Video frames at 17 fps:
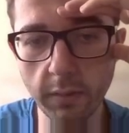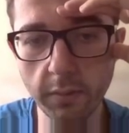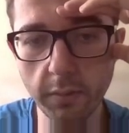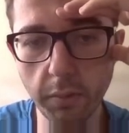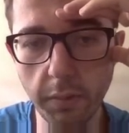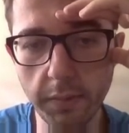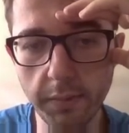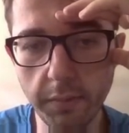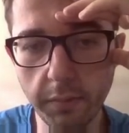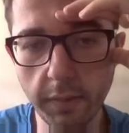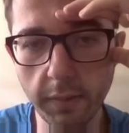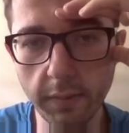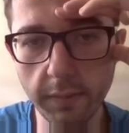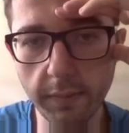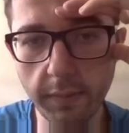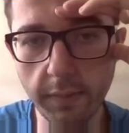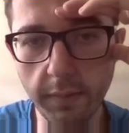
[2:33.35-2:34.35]
So as you
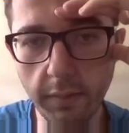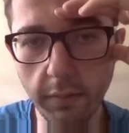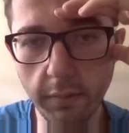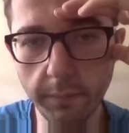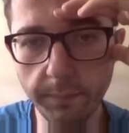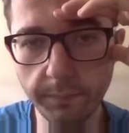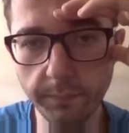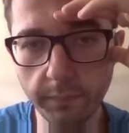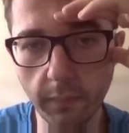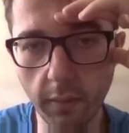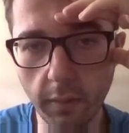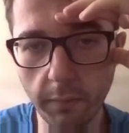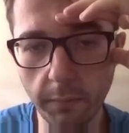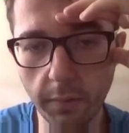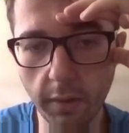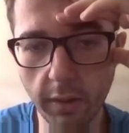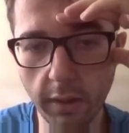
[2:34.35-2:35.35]
can see,
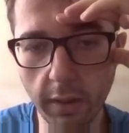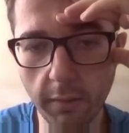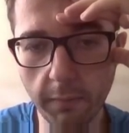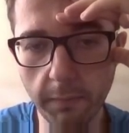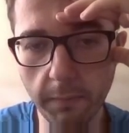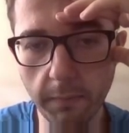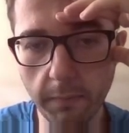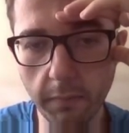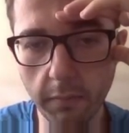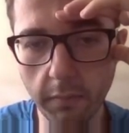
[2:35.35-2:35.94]
we have